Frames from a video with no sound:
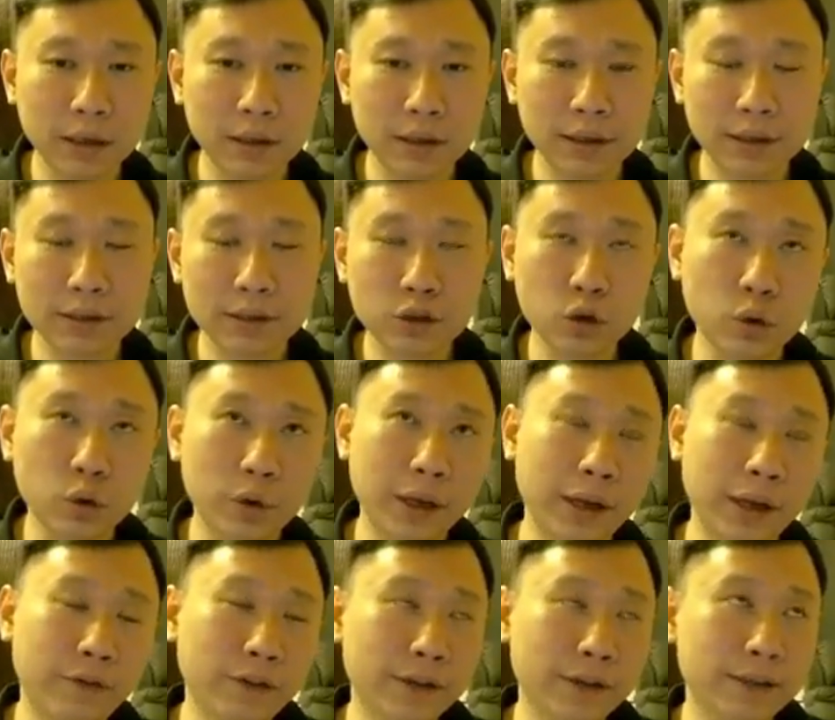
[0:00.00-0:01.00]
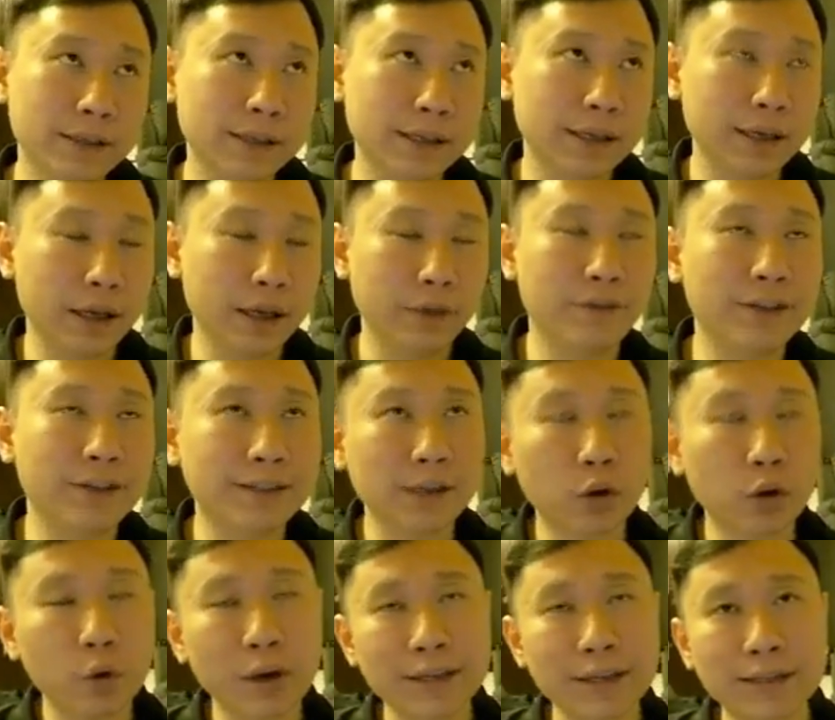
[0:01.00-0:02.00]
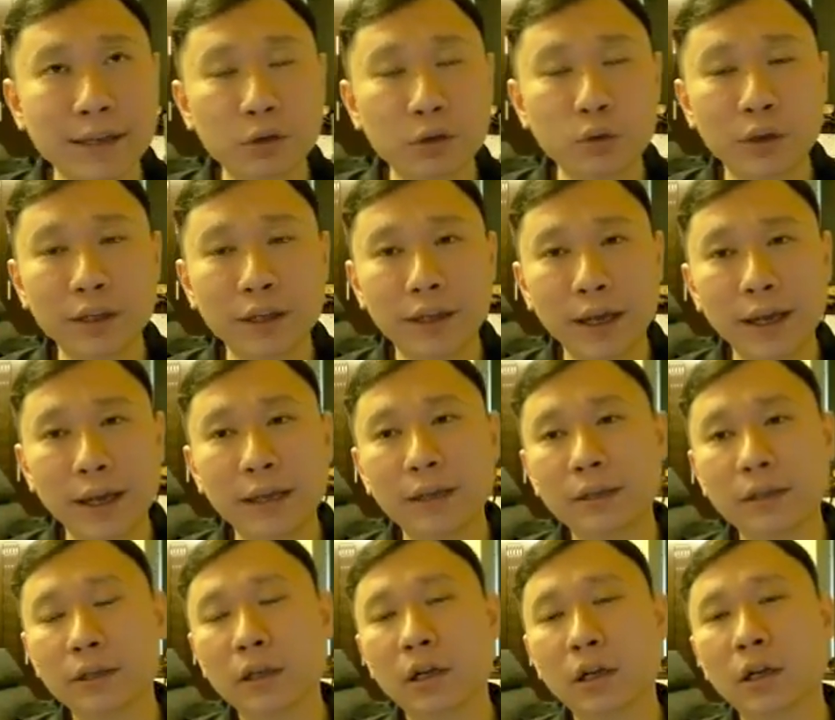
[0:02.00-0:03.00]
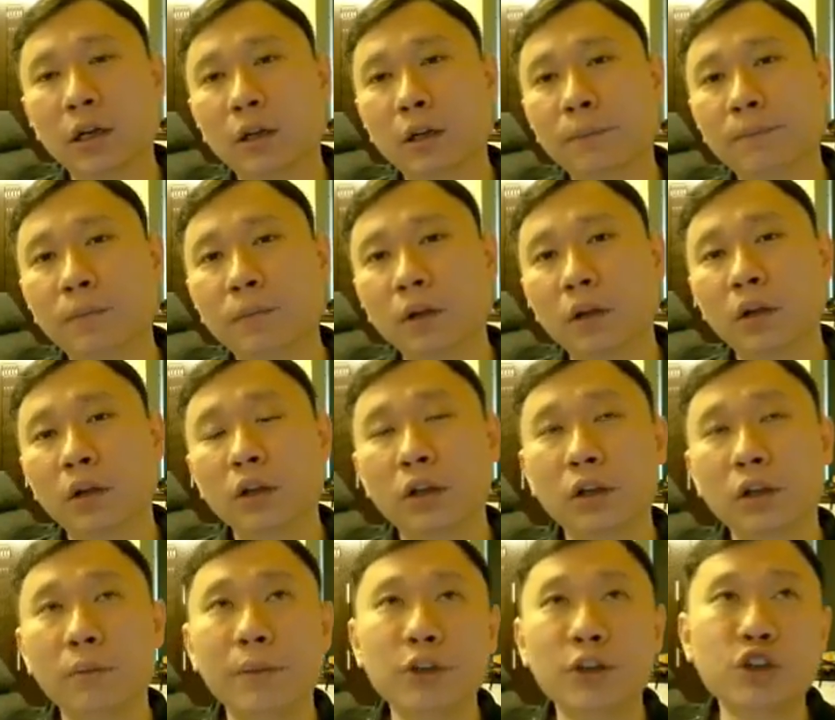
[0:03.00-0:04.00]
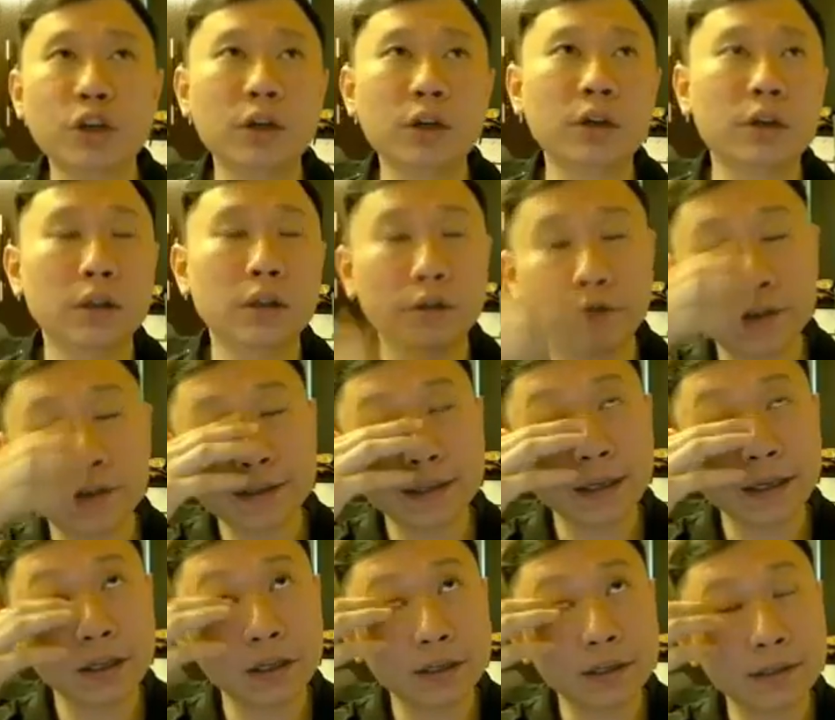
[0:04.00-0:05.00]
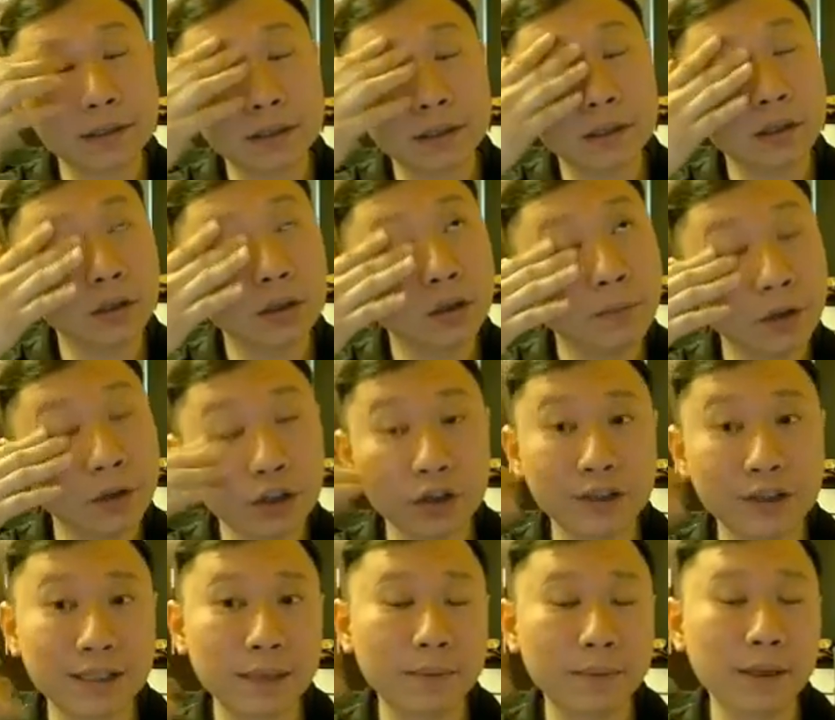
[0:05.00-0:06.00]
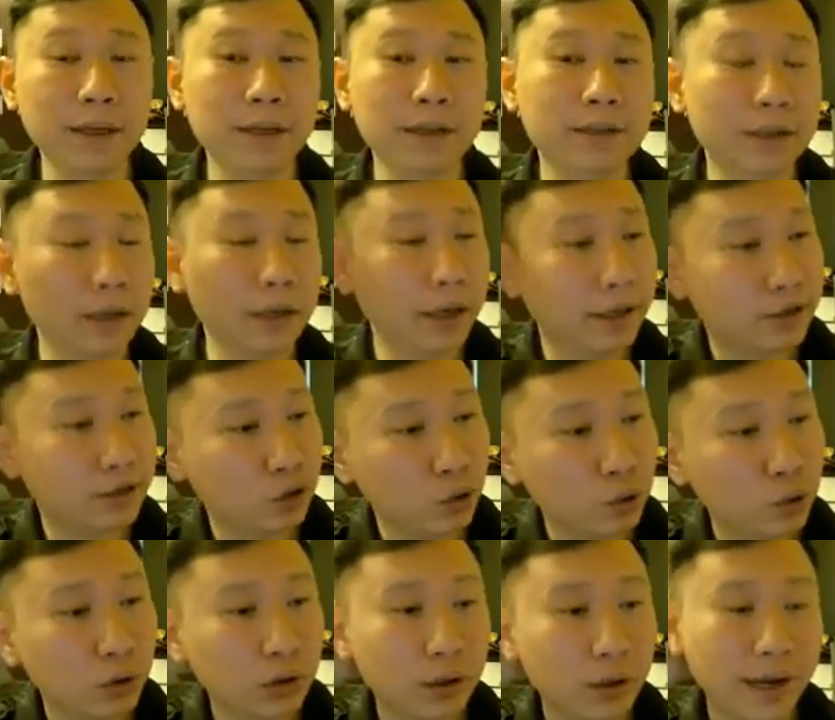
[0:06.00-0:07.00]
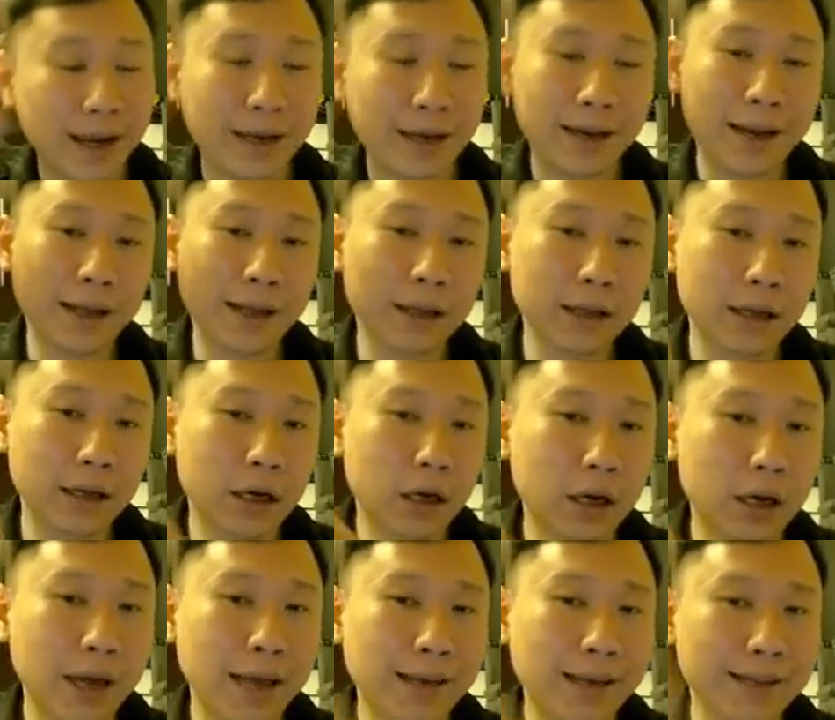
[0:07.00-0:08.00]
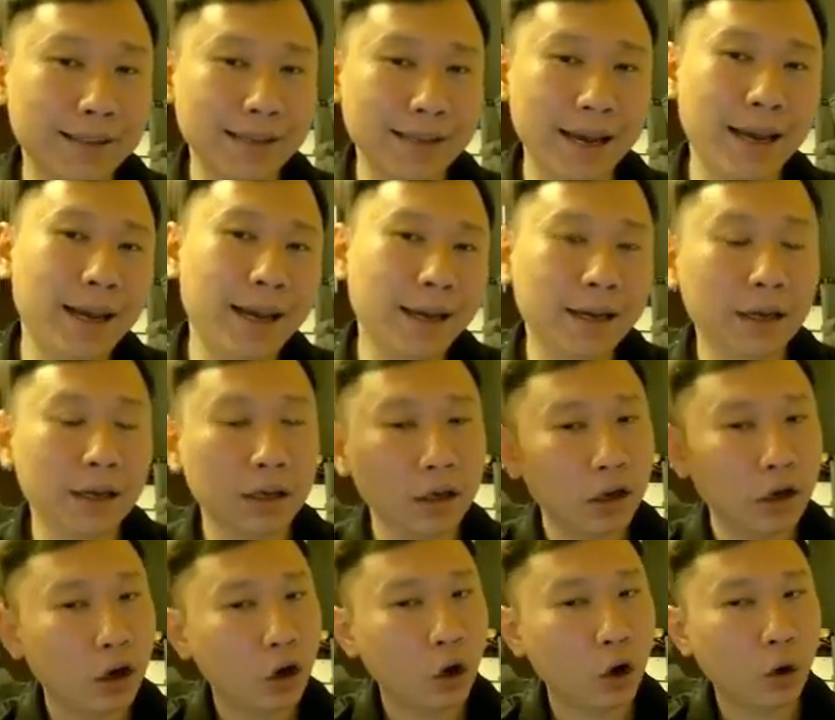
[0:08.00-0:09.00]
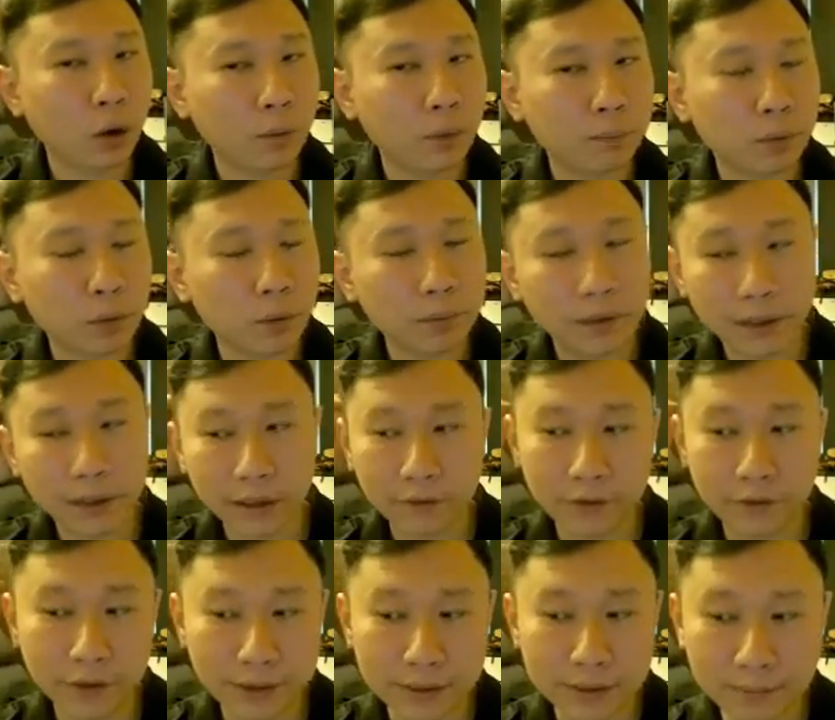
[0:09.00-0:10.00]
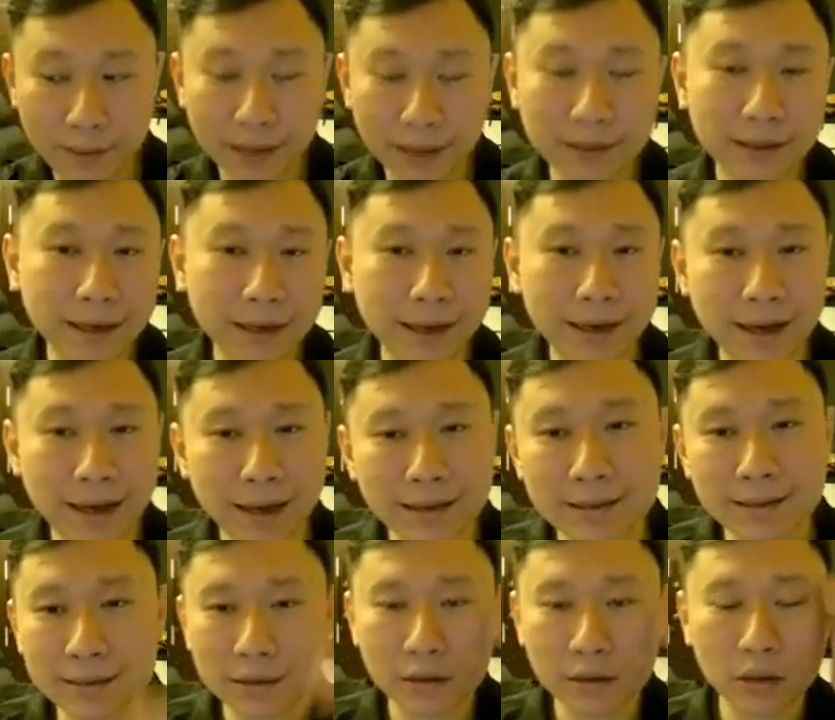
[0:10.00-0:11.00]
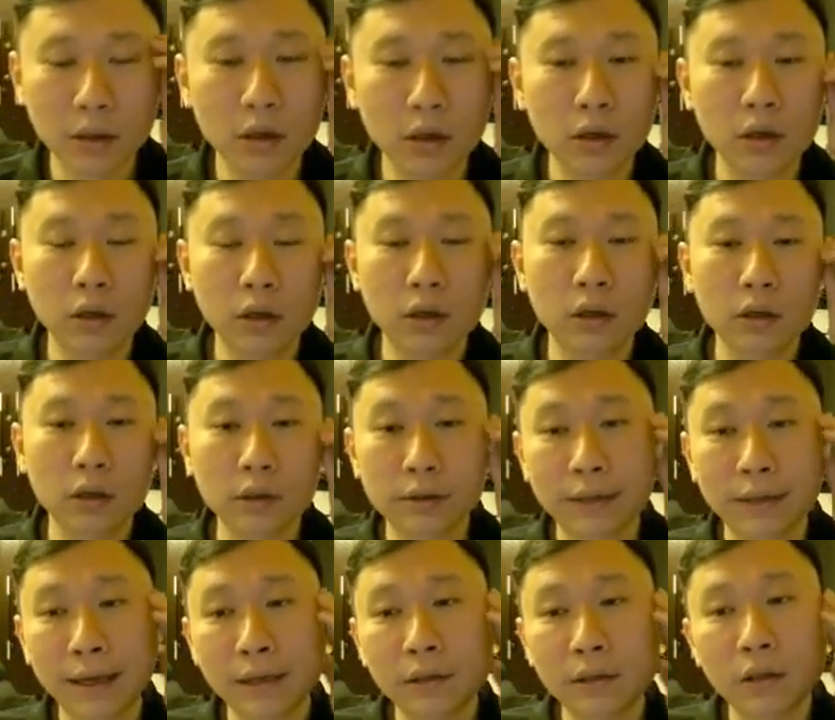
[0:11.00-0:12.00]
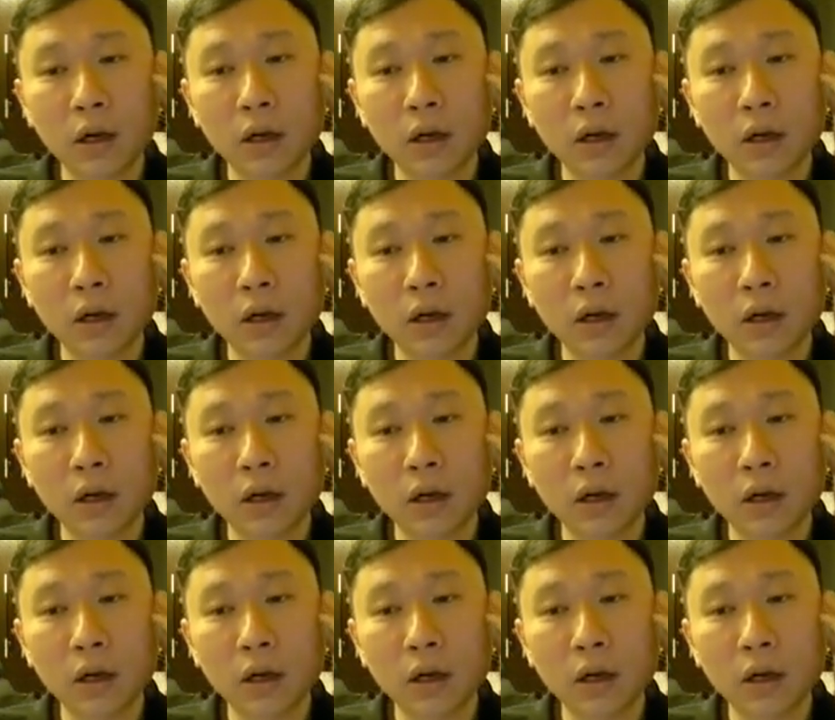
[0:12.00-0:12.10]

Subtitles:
so if it's a quest at 28, you make sure the first thing is you make sure your CP is good at least A, or probably if it's better at S, then